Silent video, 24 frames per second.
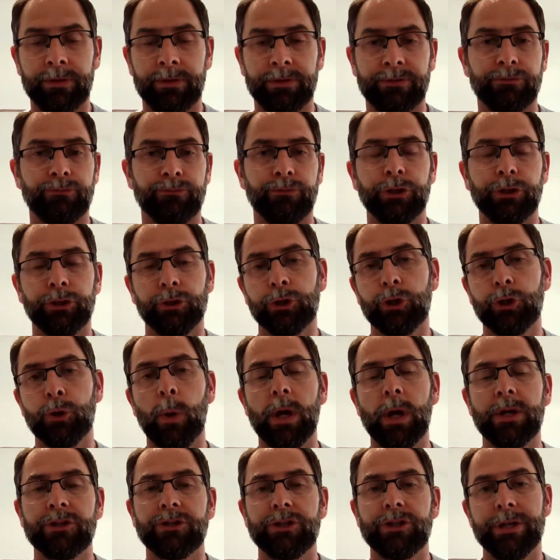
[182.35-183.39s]
It's a really good
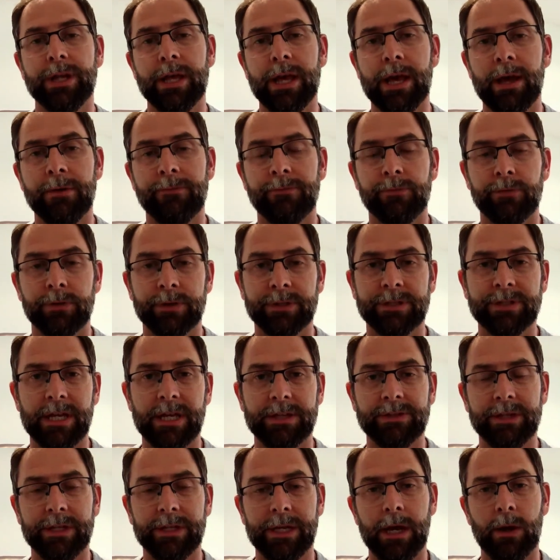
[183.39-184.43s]
questionnaire for
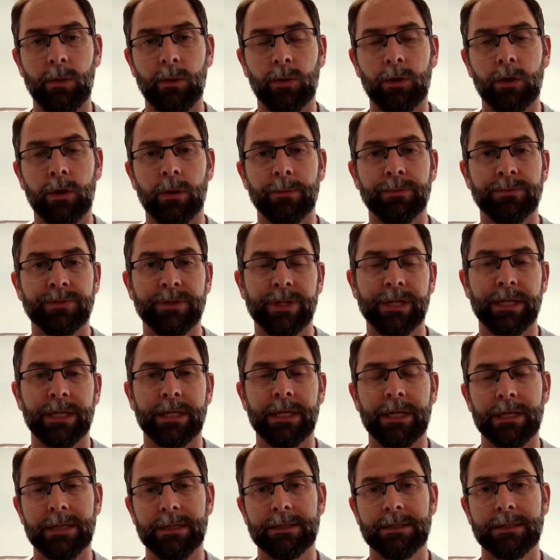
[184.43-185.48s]
assessing outcomes in
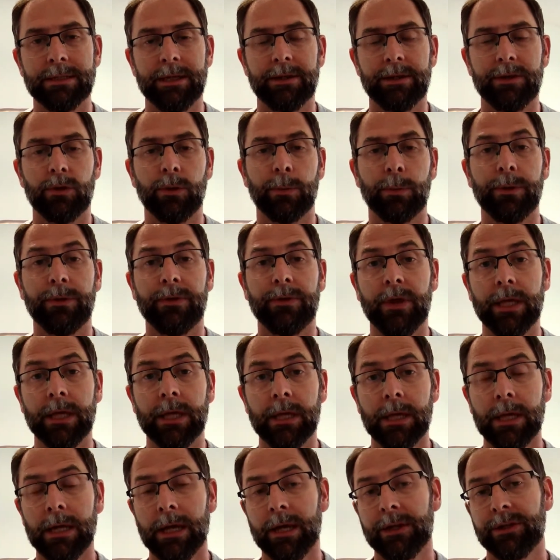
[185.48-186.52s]
Achilles tendinopathy.
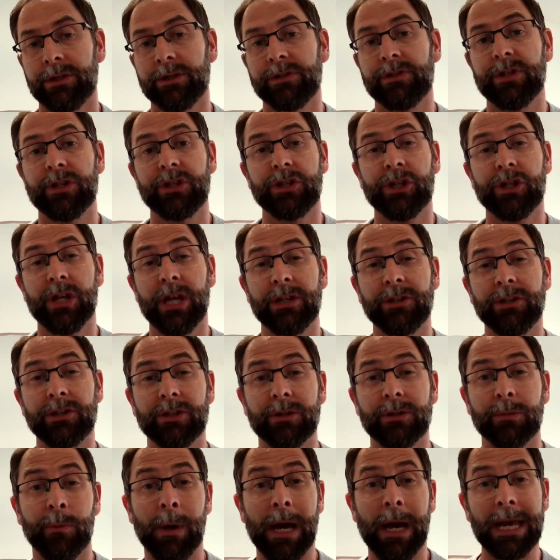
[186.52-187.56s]
Does it change
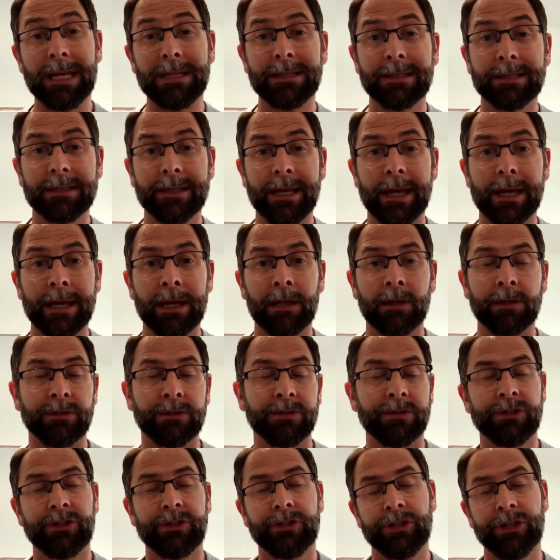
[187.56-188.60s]
the pain scale? Does
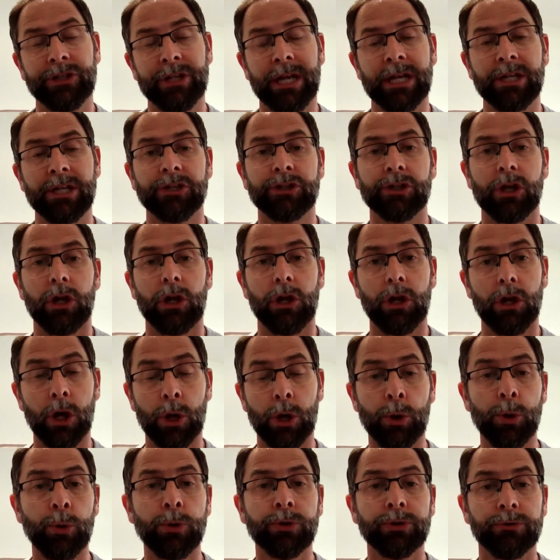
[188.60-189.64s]
it change
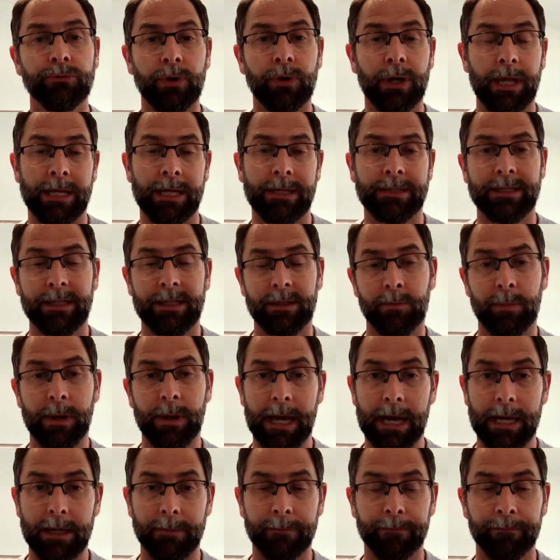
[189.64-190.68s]
load-related
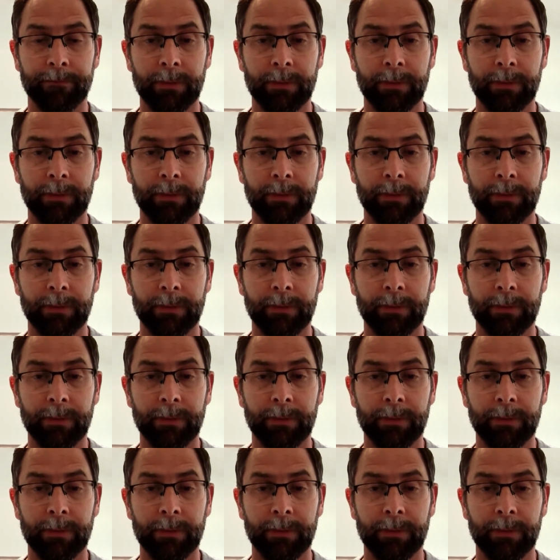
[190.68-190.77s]
pain?